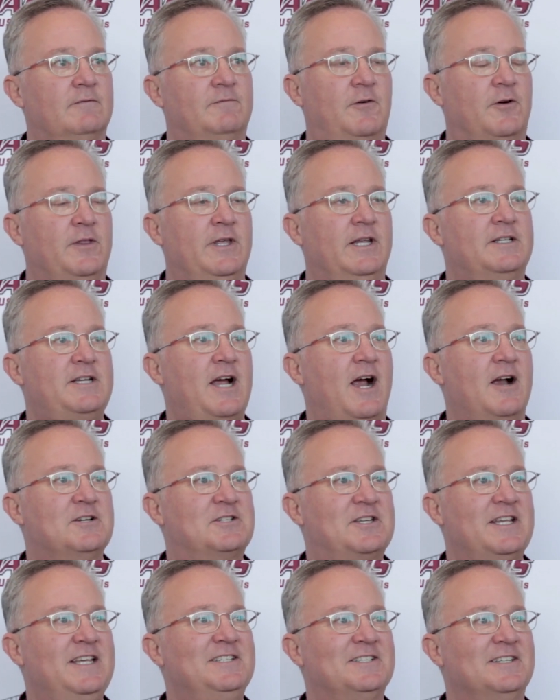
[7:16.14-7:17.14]
for the entire
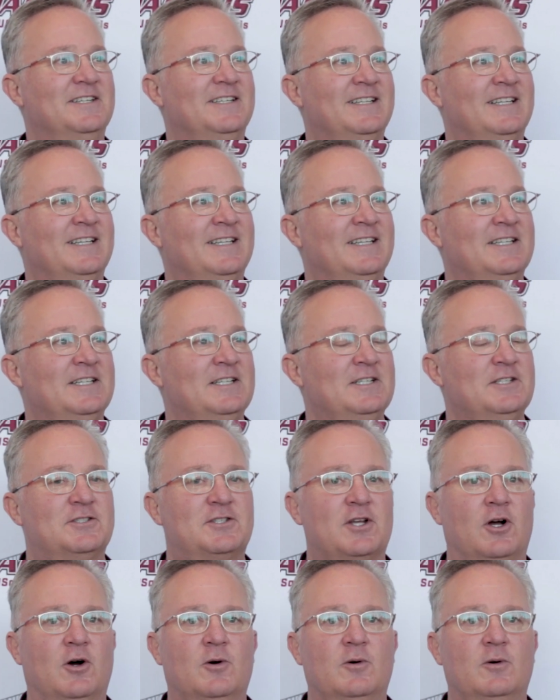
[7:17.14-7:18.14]
season.
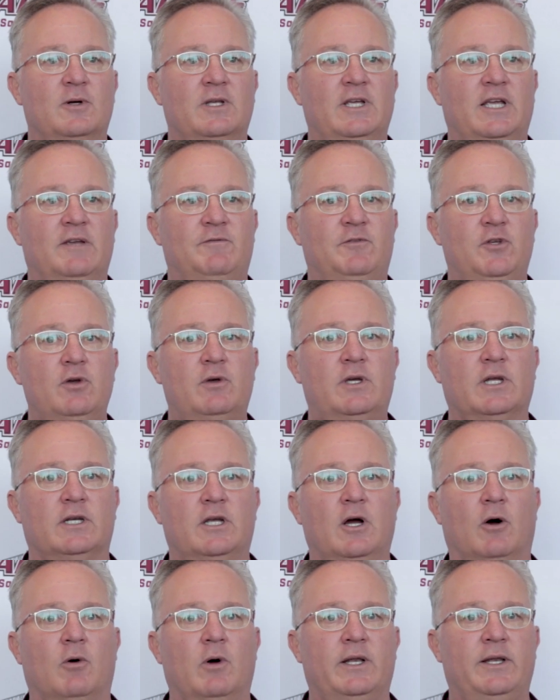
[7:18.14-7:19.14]
So if you can
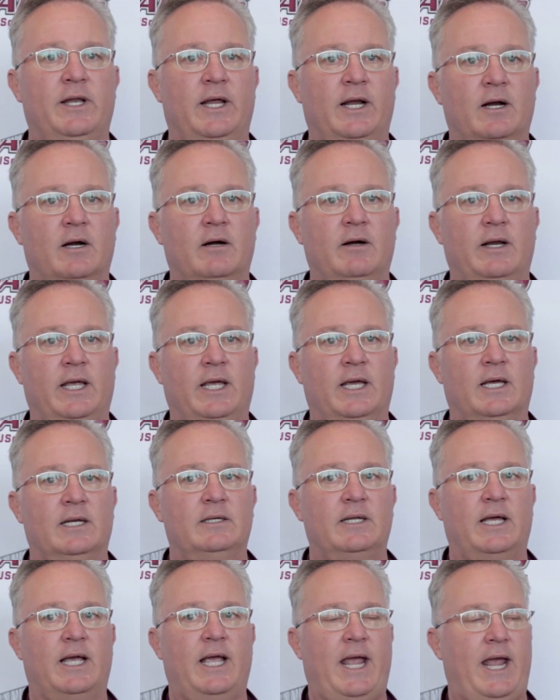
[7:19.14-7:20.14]
go in there
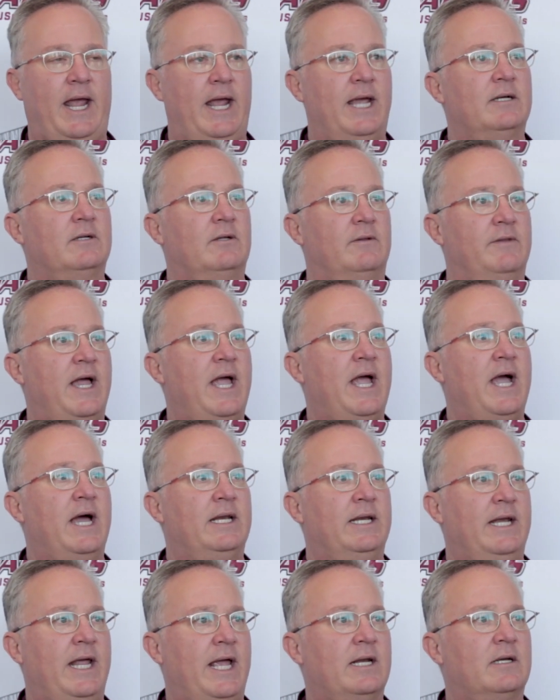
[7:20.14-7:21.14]
and handle
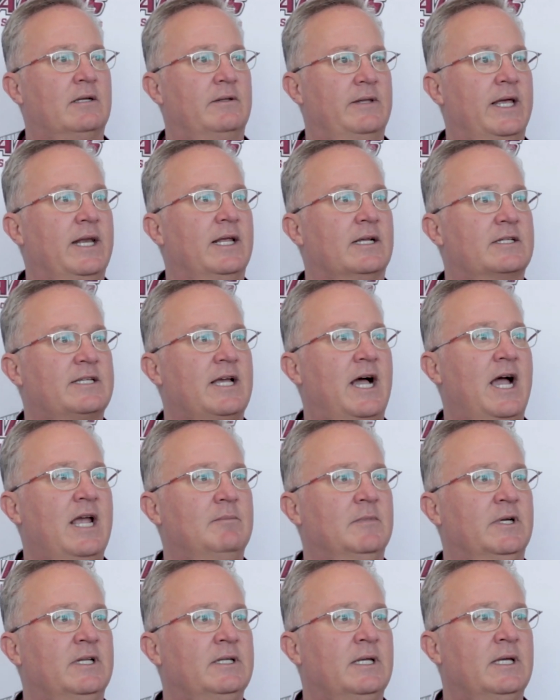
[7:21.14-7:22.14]
that and handle that
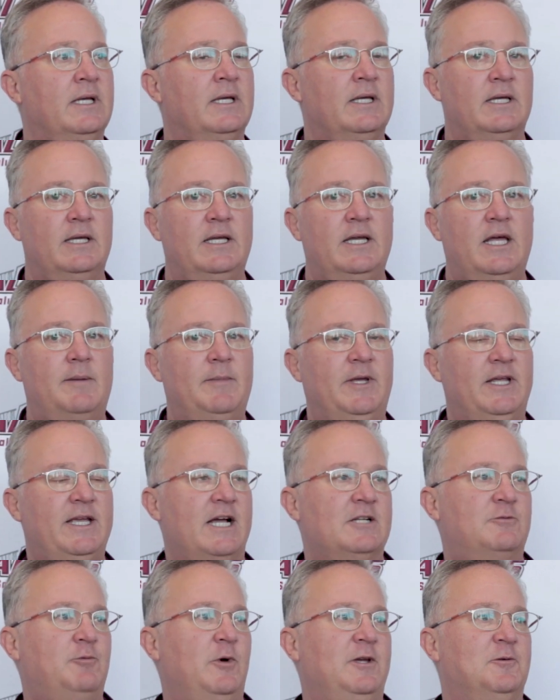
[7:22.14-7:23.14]
excitement. And I mean,
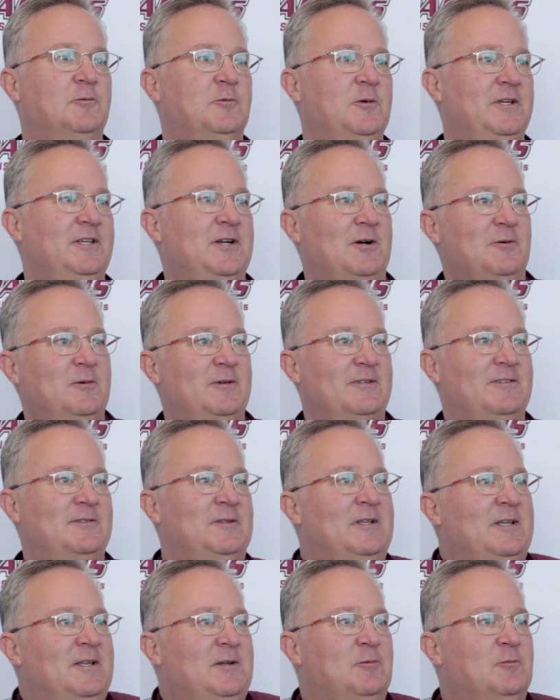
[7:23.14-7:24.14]
guys,
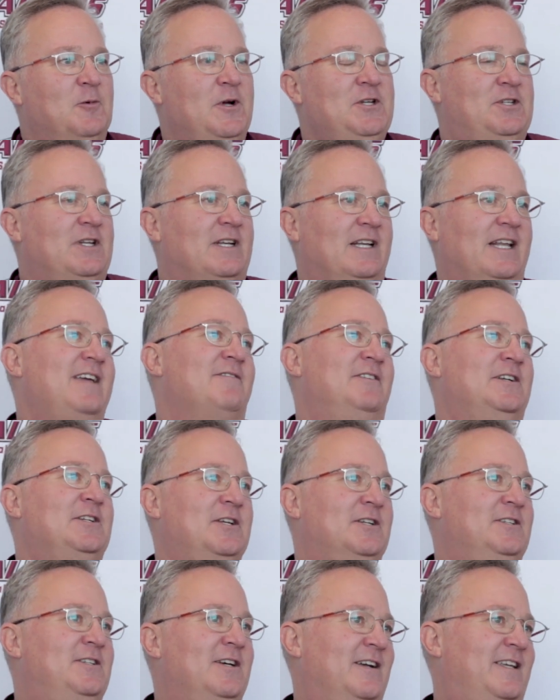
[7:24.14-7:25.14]
we should live in
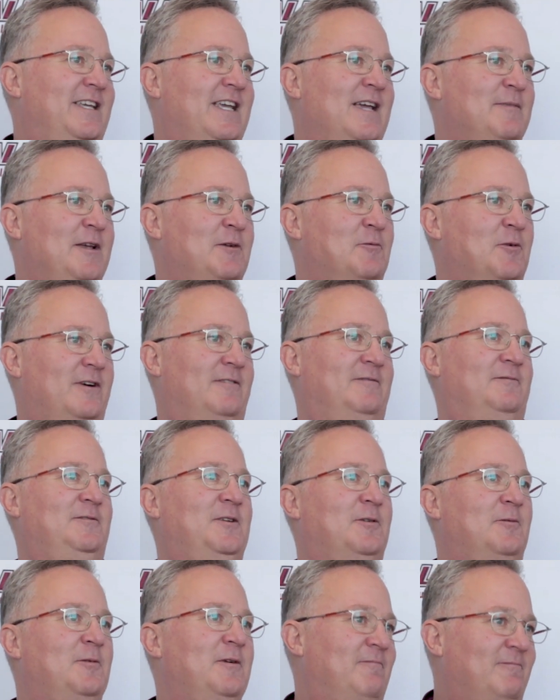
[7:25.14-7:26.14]
Kentucky. I mean,
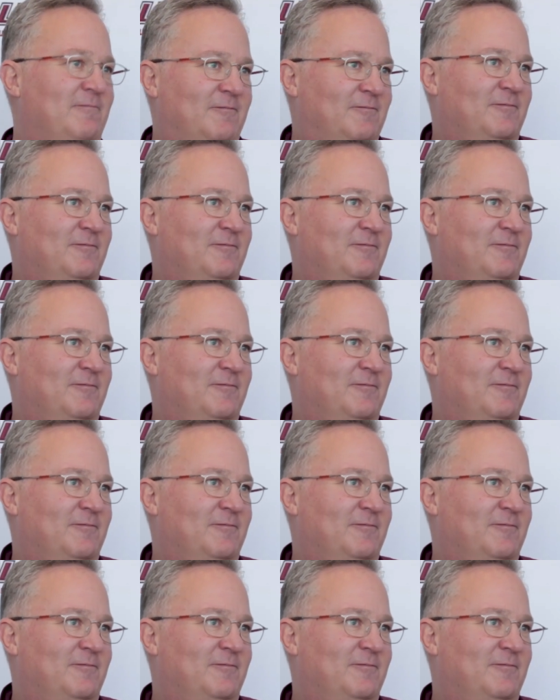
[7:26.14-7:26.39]
we're